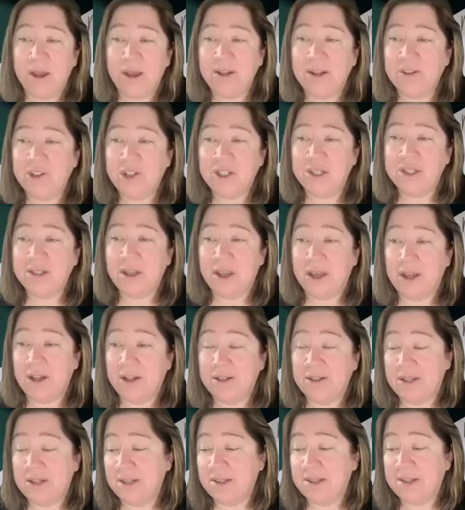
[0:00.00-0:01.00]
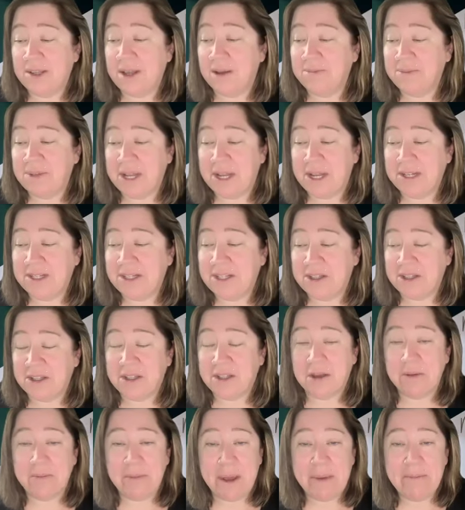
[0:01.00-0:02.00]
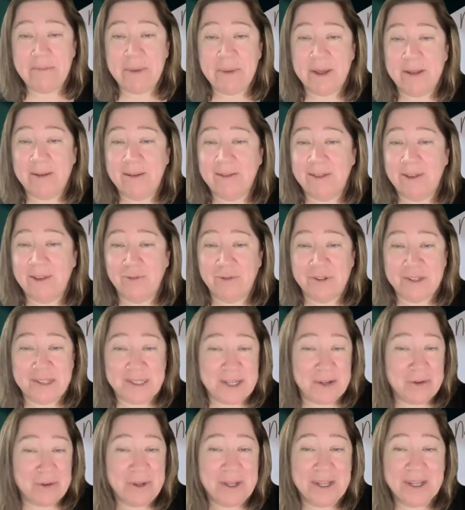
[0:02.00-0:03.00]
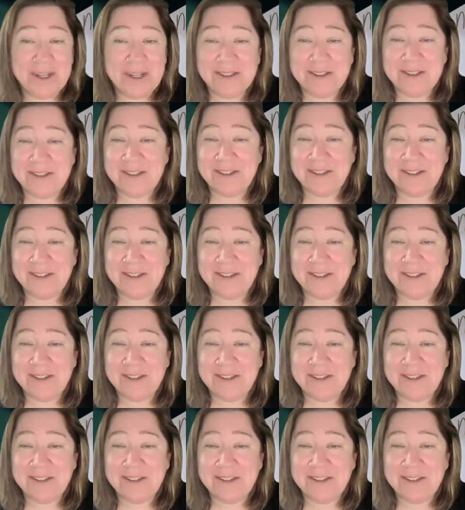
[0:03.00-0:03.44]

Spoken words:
it does come down to the commitment, the resilience,